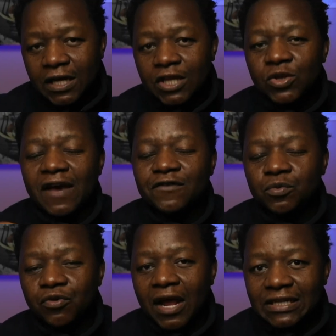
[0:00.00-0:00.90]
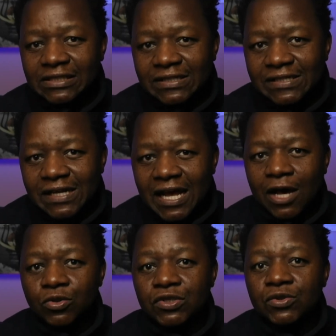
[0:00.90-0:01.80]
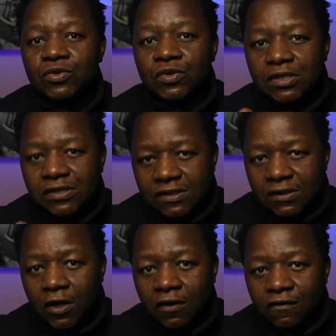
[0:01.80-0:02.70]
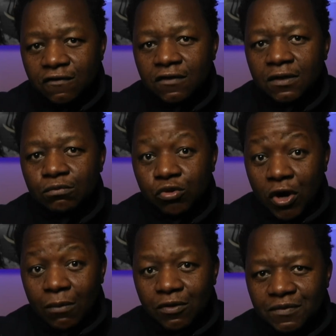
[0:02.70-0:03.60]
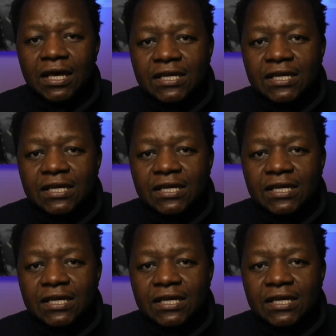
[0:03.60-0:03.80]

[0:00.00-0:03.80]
You have to practice how to solve problems.